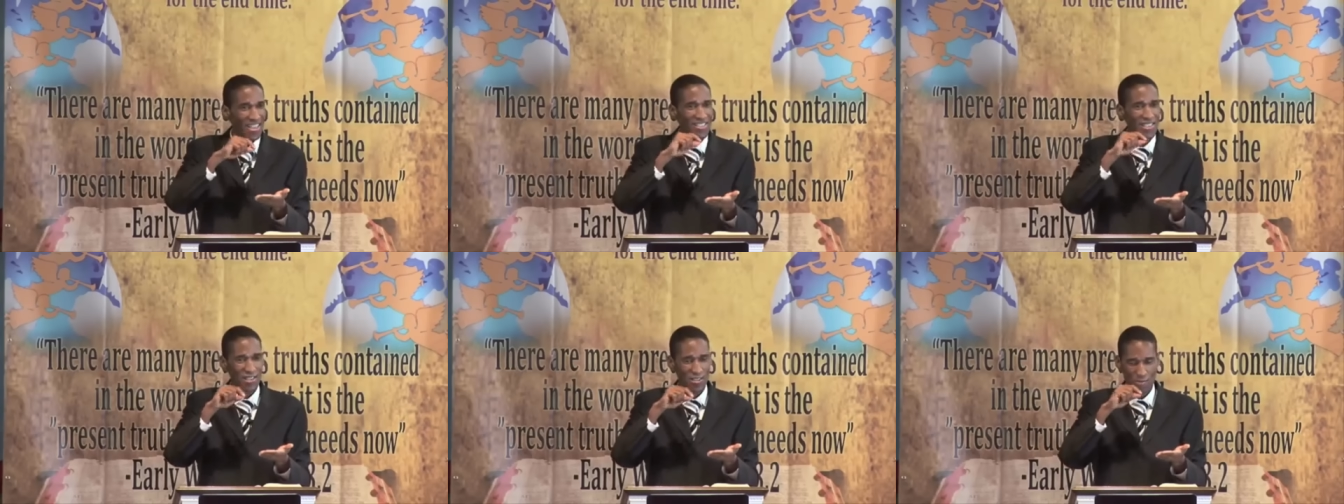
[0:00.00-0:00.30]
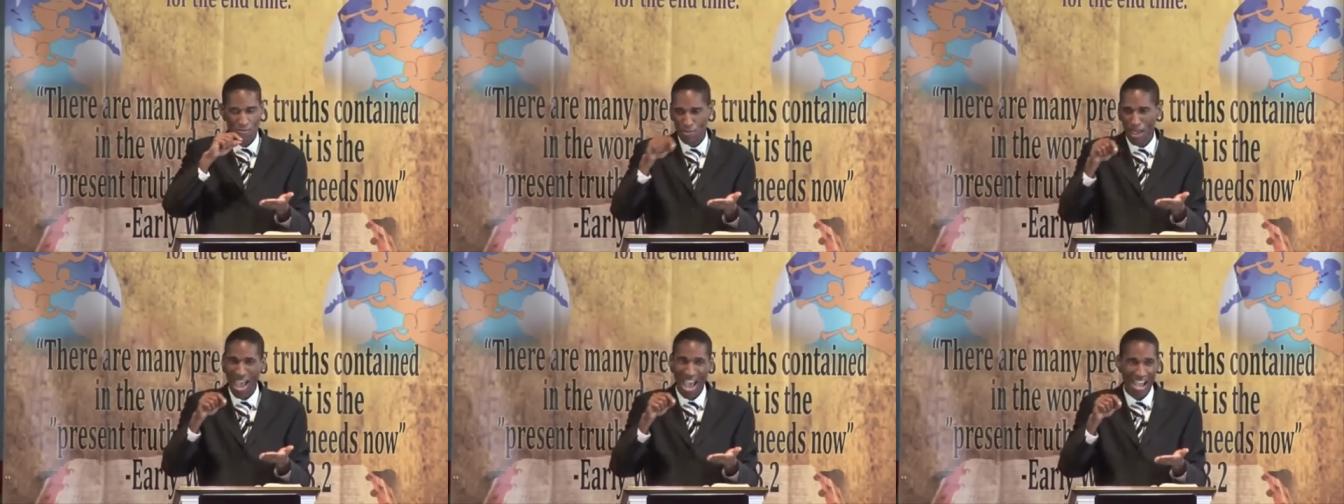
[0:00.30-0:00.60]

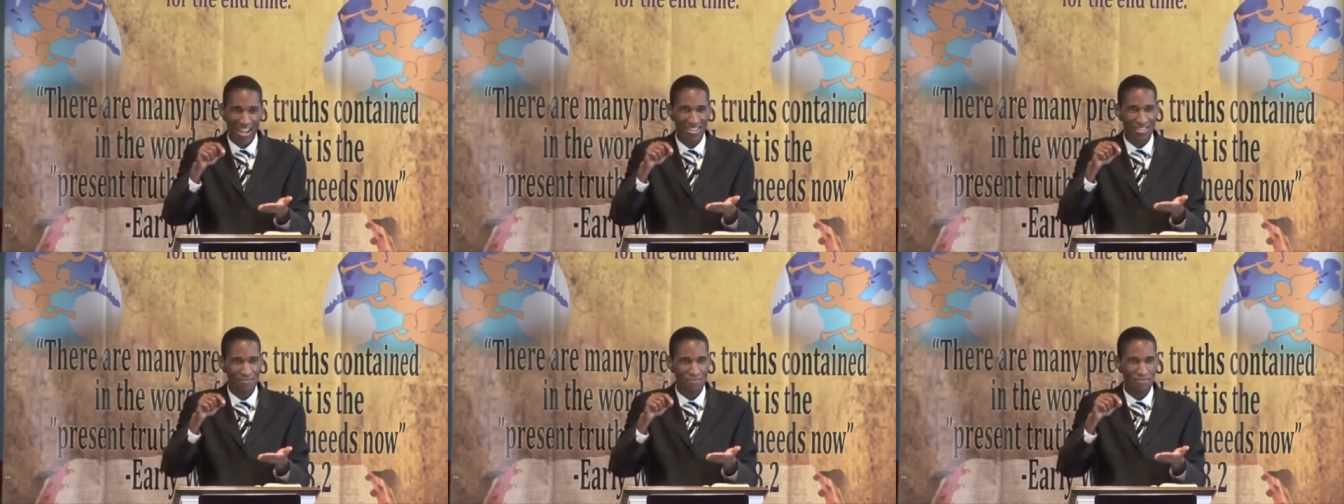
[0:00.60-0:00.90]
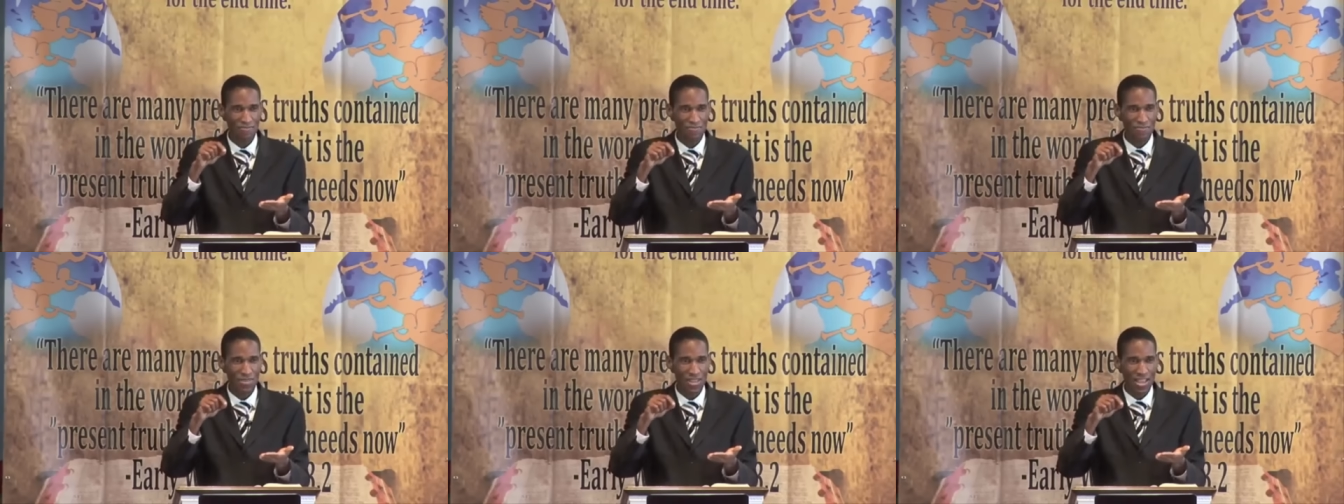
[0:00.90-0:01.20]
This pact
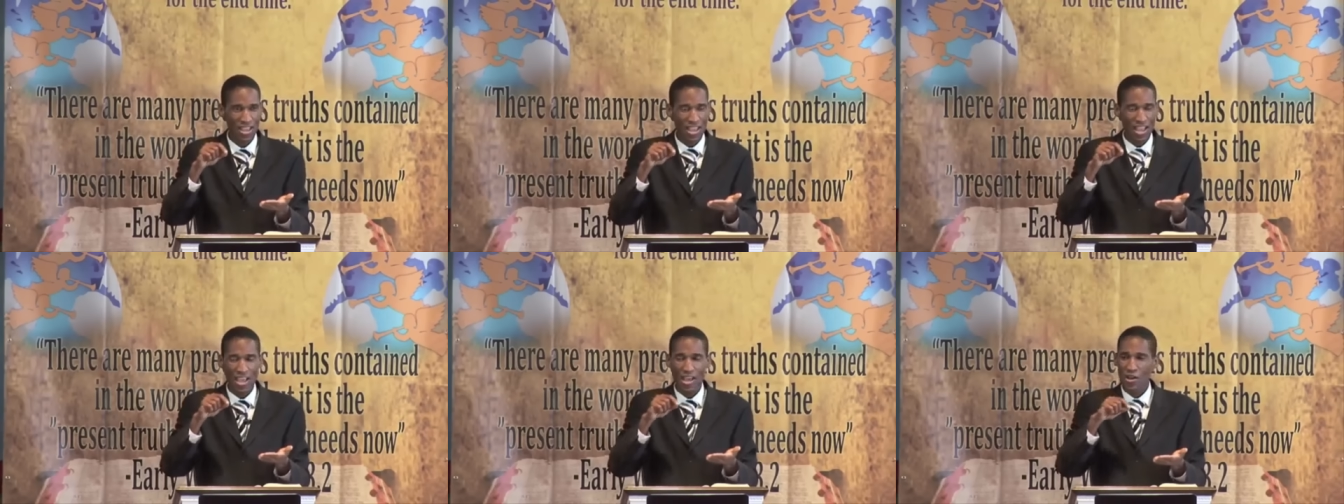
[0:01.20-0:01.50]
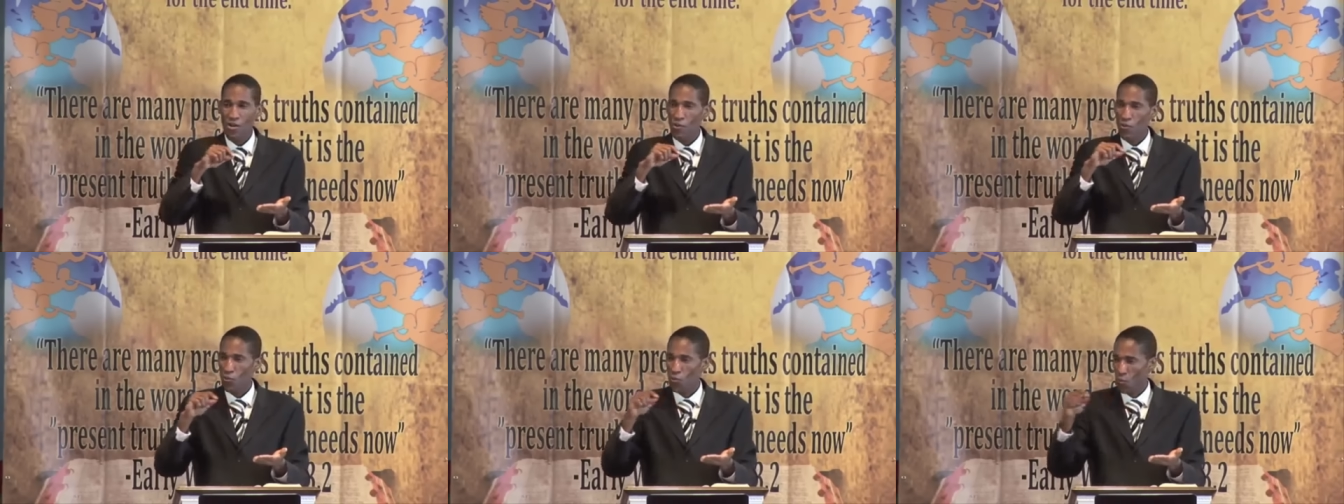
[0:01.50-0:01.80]

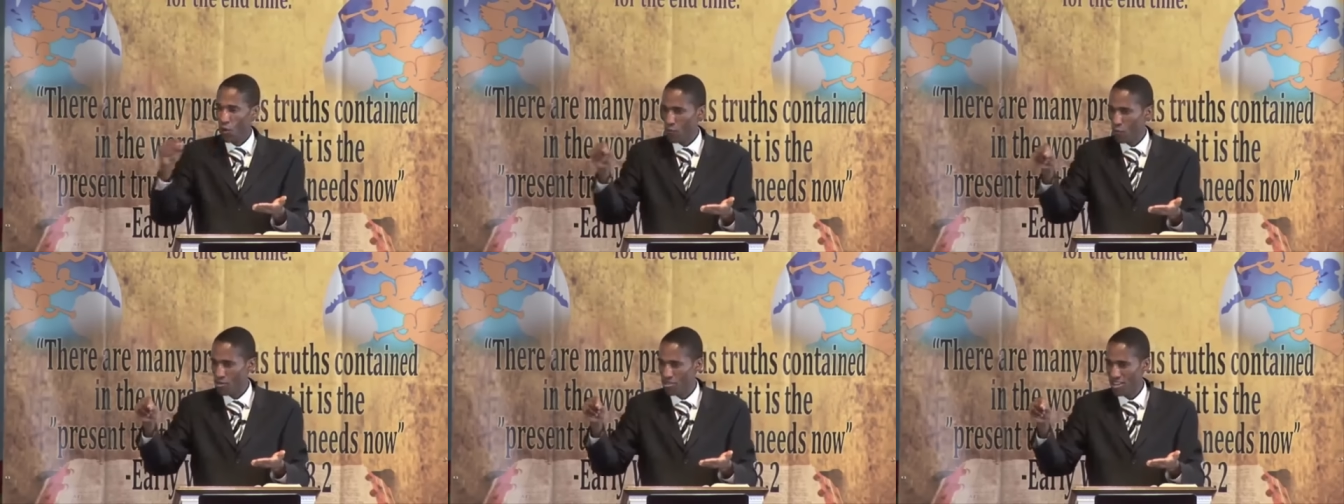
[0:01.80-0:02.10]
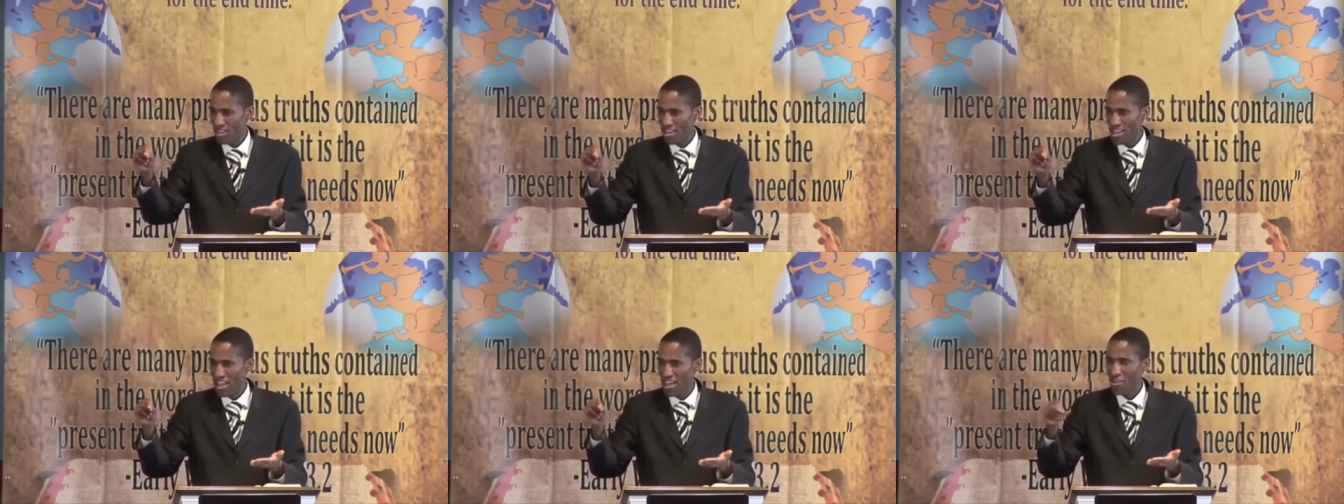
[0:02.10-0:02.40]
what was
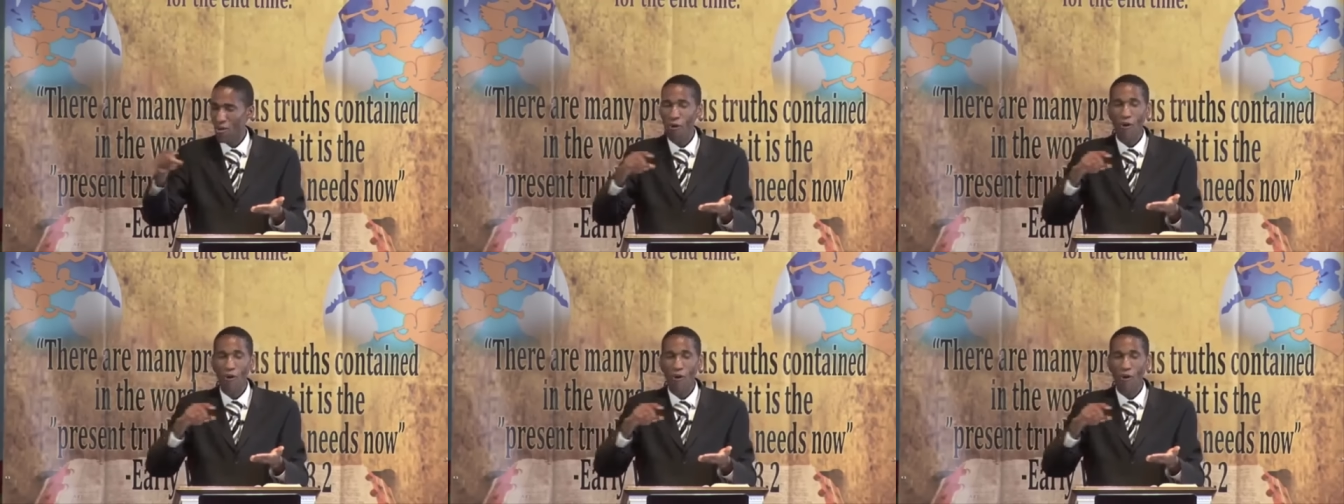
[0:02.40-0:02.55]
it again?